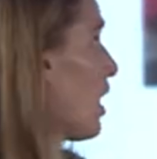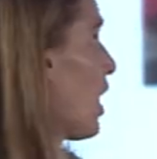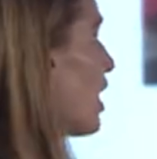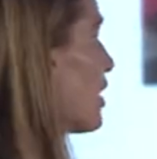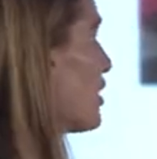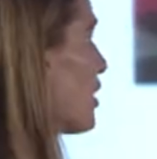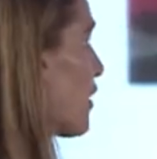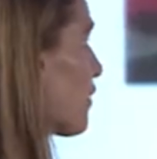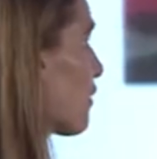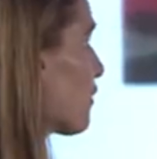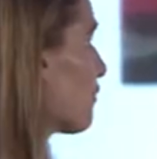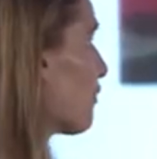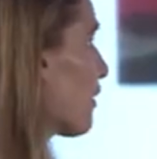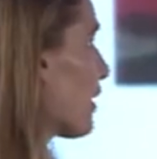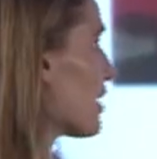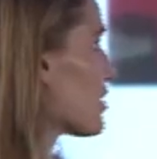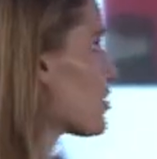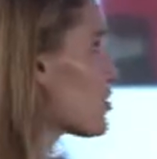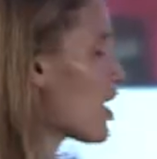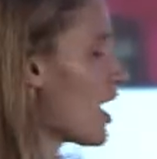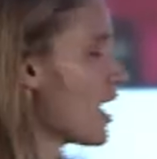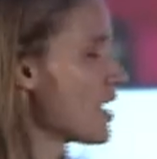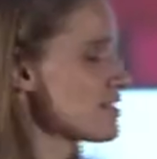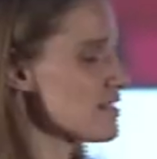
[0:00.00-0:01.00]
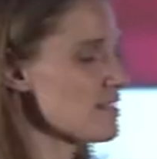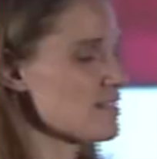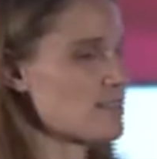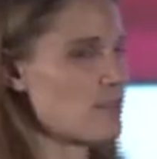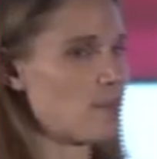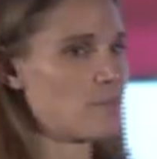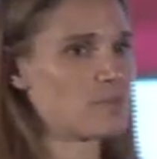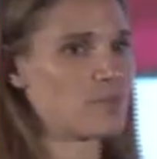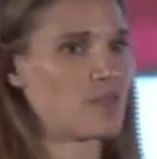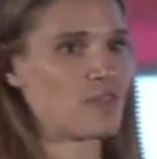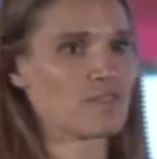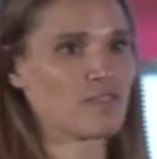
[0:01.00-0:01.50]
Another franchise is
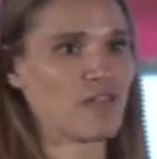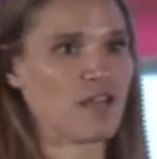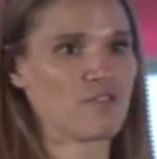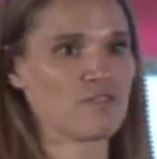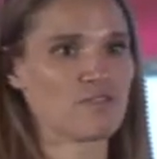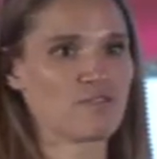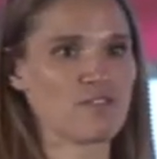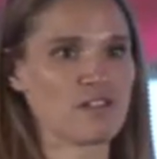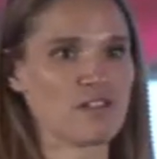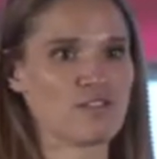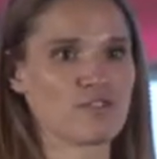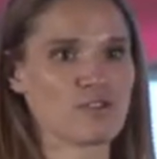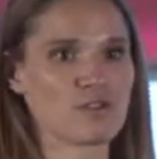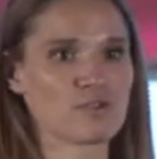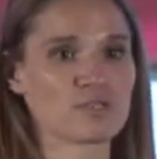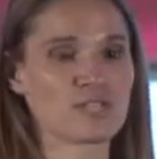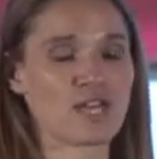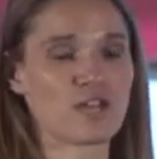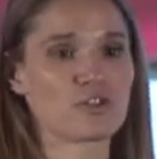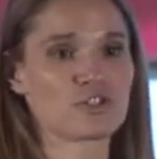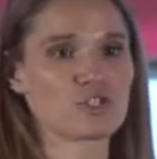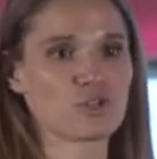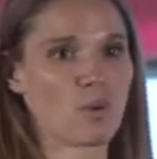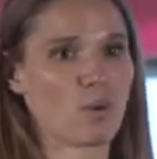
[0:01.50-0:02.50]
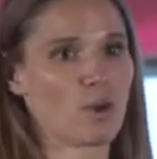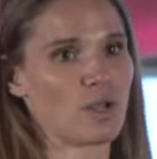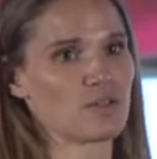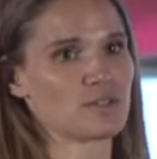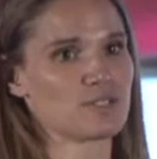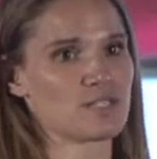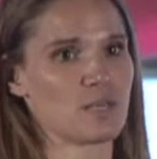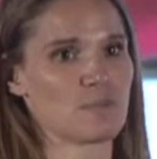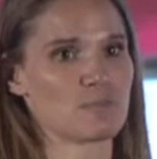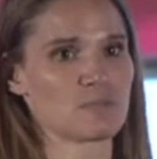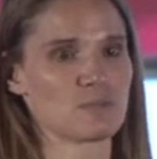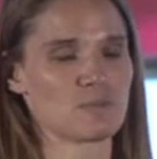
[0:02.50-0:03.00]
something that Vevo's editorial
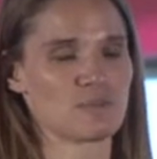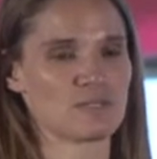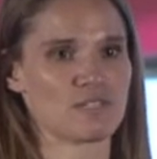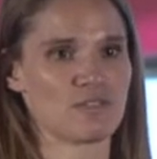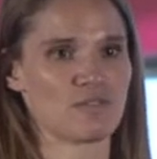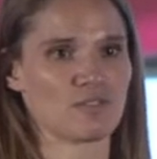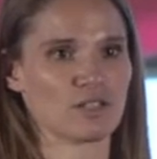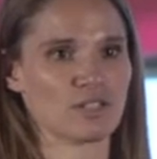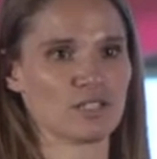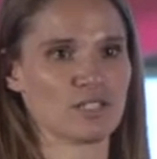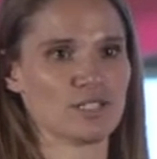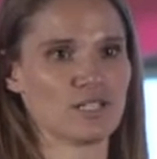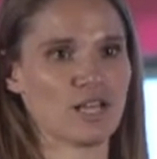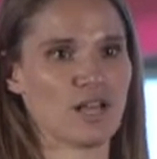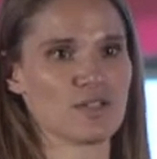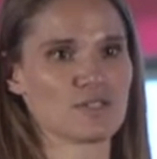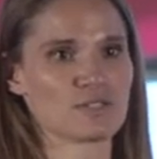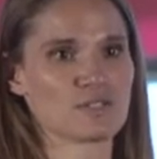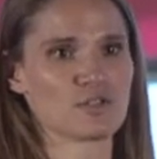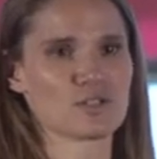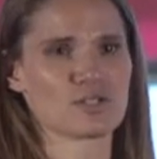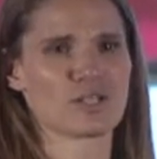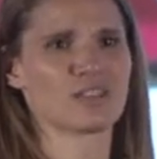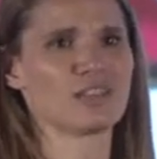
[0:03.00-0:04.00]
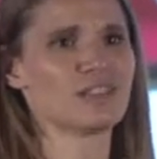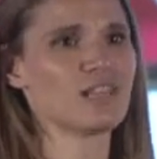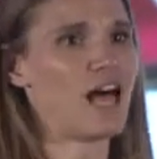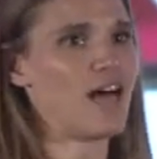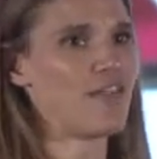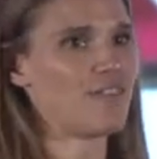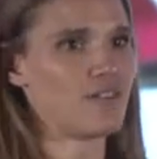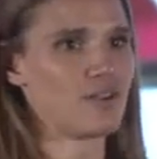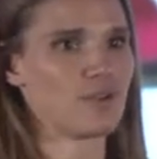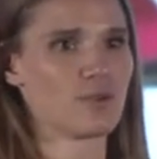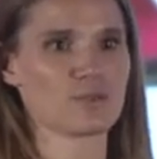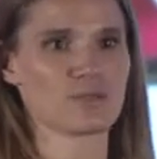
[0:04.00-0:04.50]
team specifically does. There's a
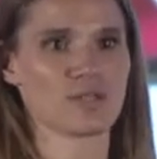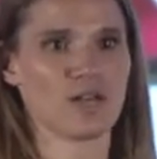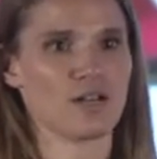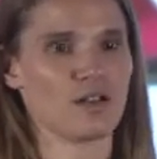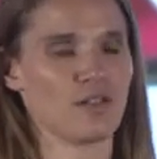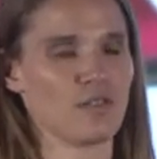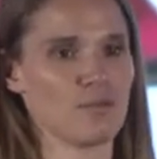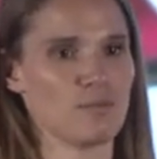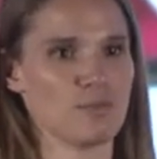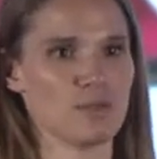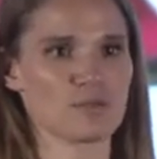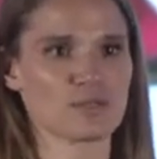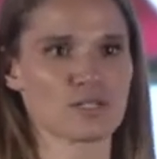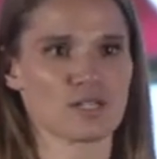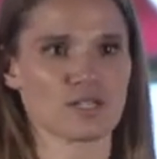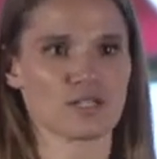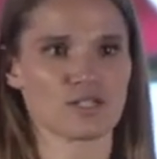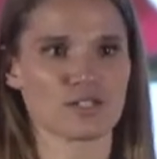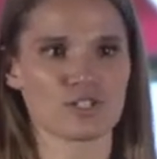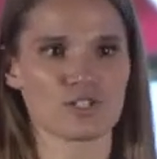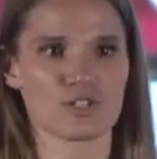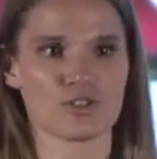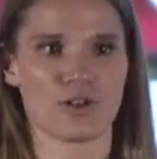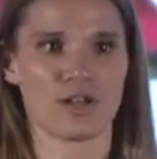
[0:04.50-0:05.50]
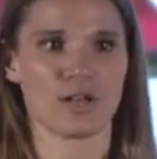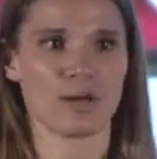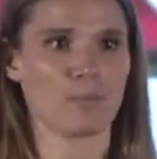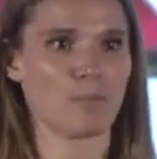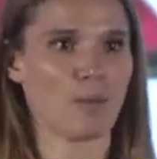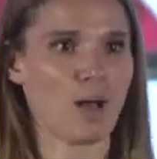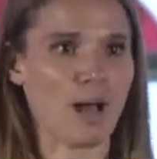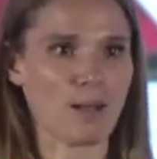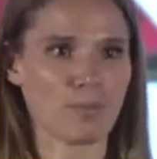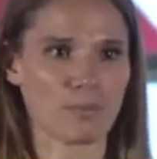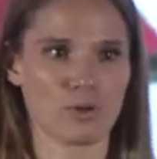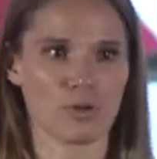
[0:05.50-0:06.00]
lot that goes on in the music industry and in
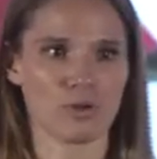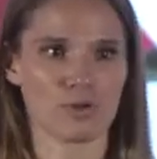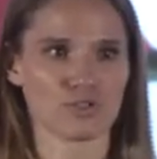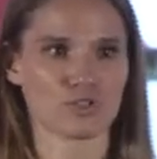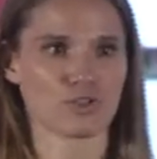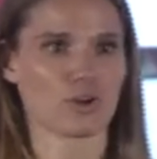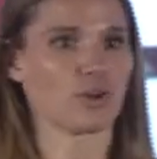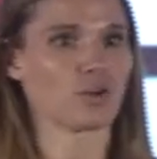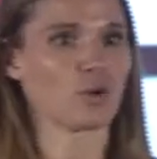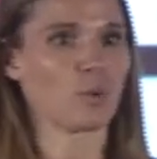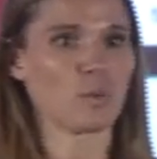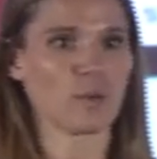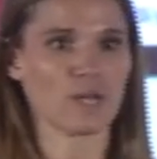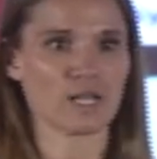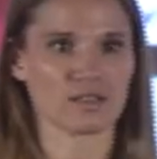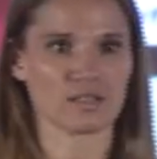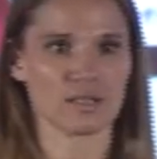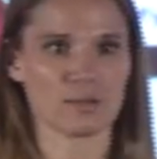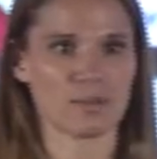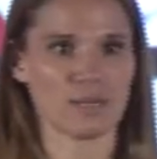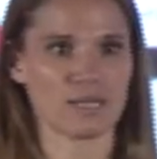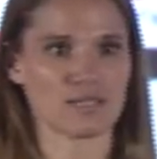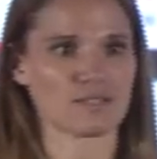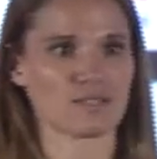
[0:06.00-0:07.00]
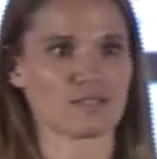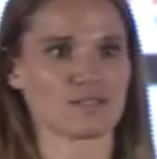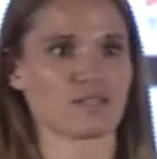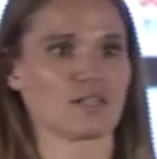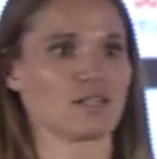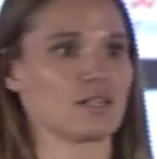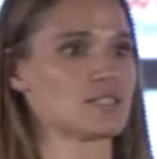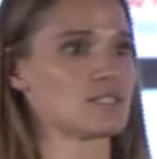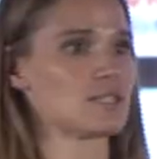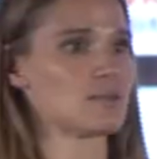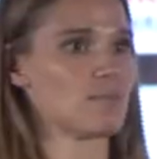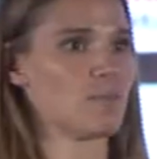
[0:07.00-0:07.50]
pop culture on a weekly basis, and
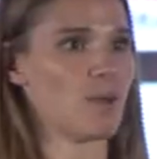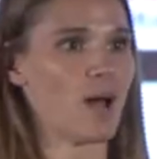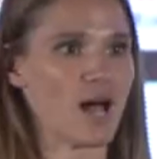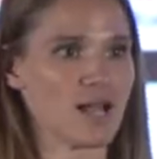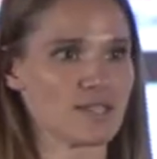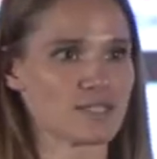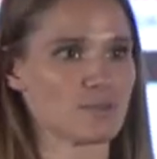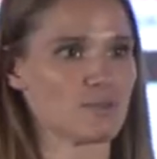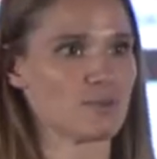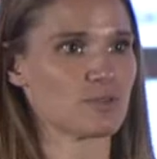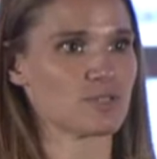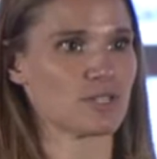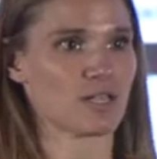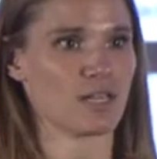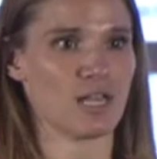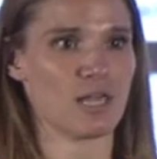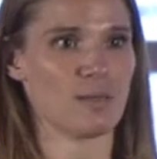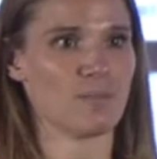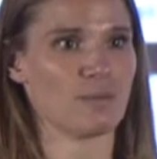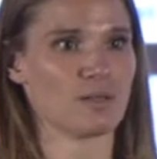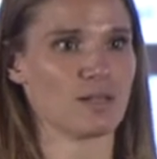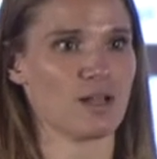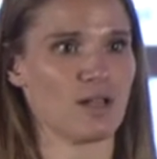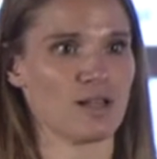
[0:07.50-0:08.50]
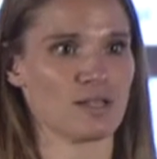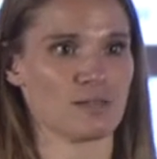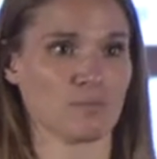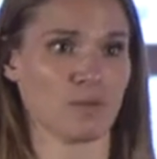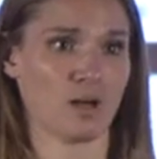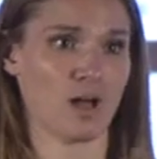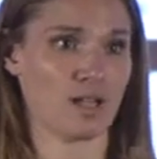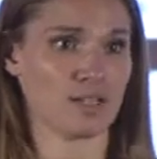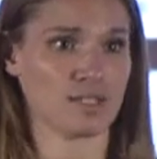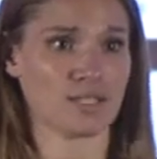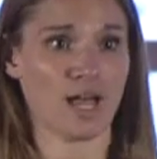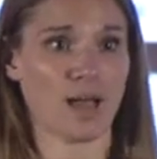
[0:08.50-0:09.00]
it's impossible to keep on, uh,
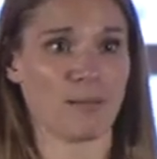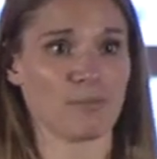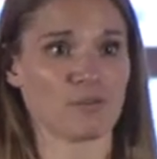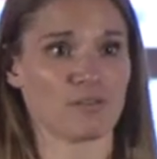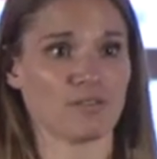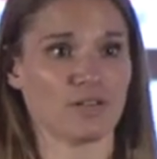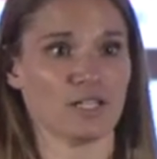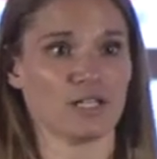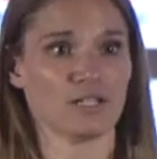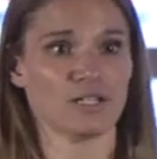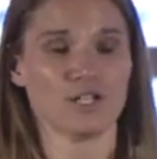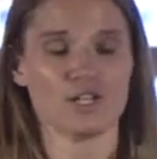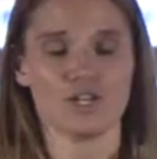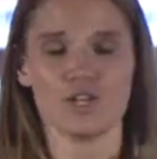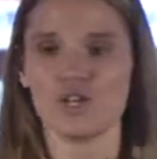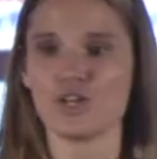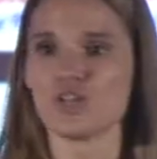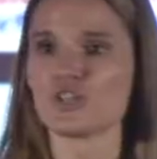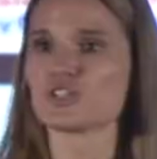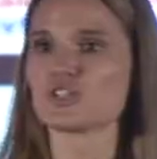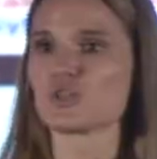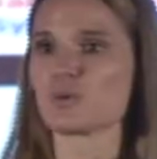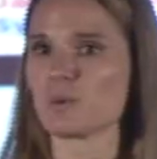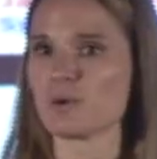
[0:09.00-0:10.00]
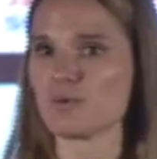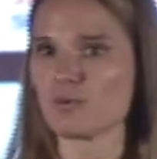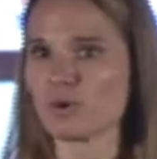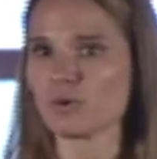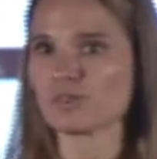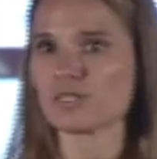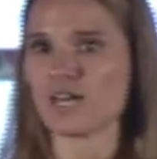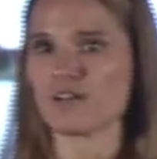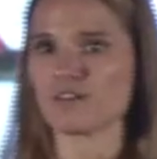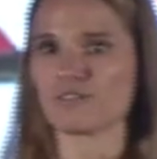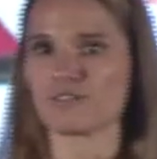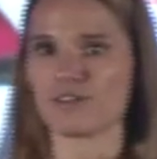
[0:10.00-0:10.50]
on, top of it. So we
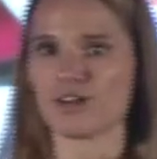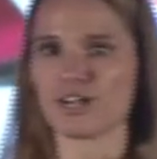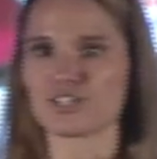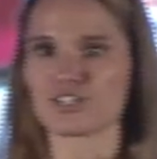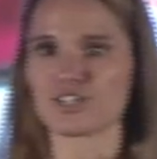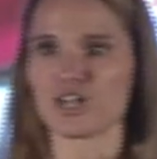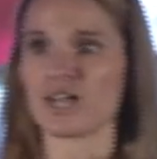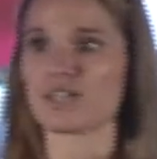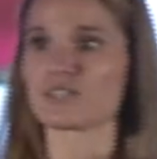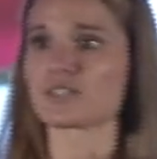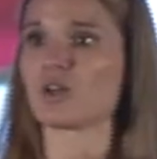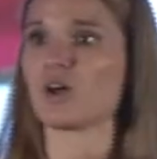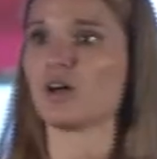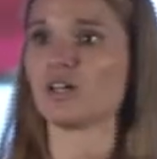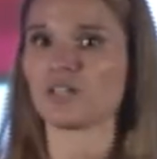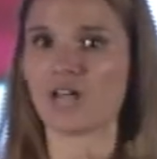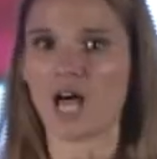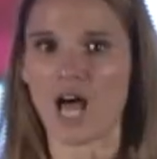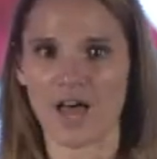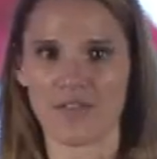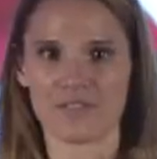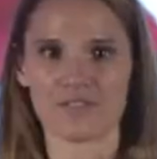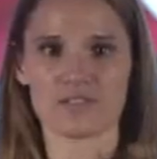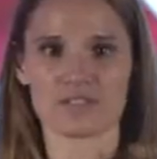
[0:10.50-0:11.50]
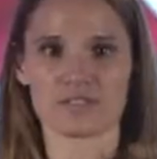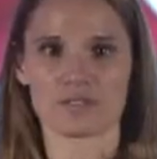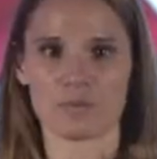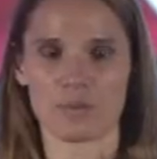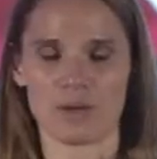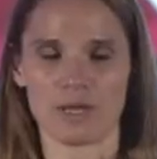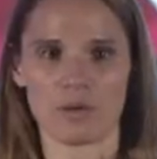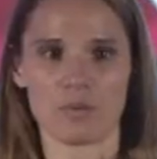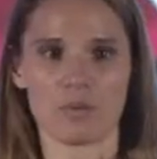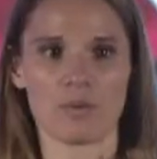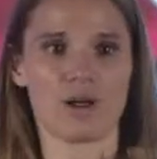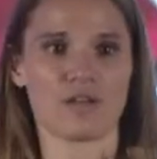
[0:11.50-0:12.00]
rolled out a franchise called Hot This
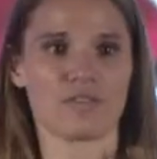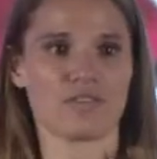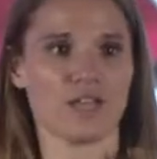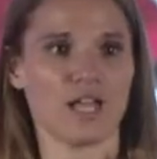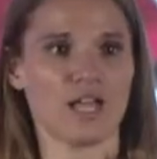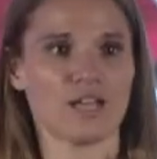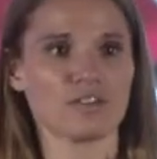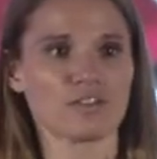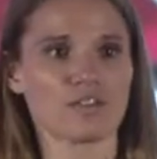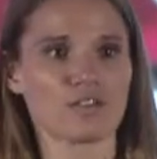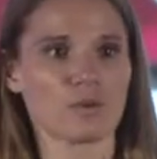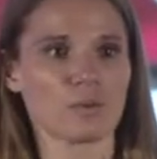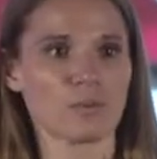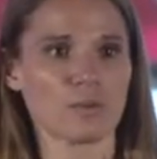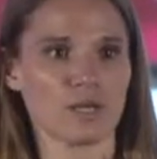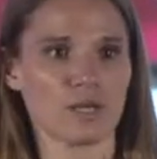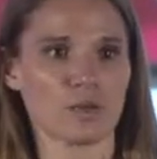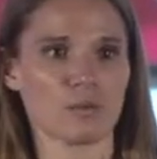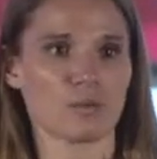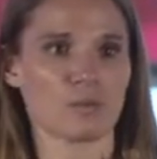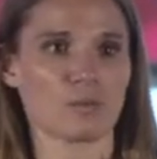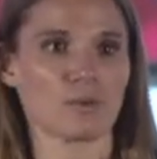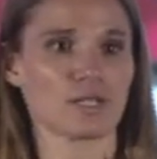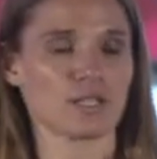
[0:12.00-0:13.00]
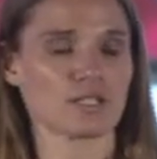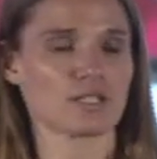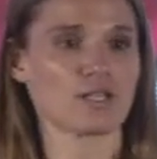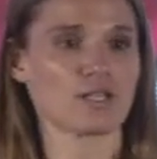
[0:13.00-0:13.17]
Week, where at the end of the week, we really